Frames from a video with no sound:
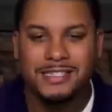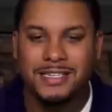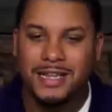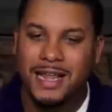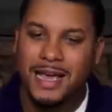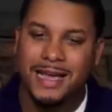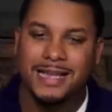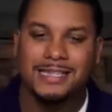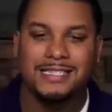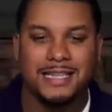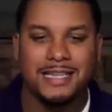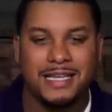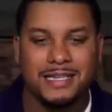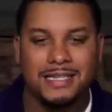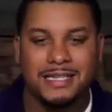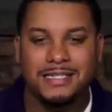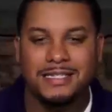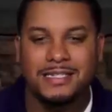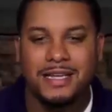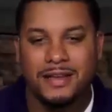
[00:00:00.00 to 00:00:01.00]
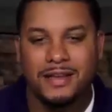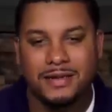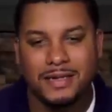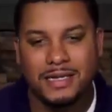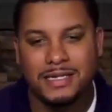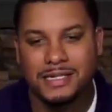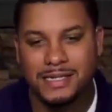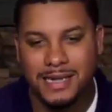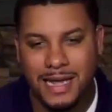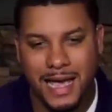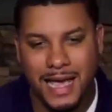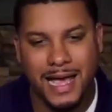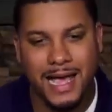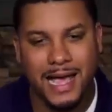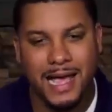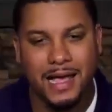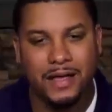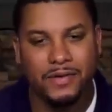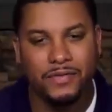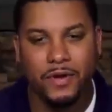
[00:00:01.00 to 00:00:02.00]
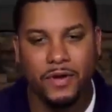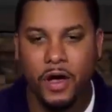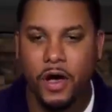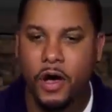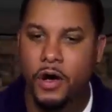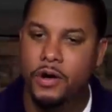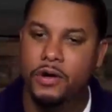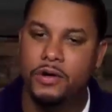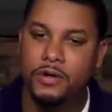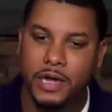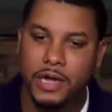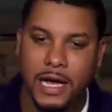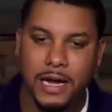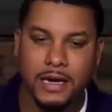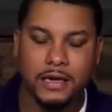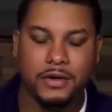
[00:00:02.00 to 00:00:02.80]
like I said, this song doesn't have a whole lot of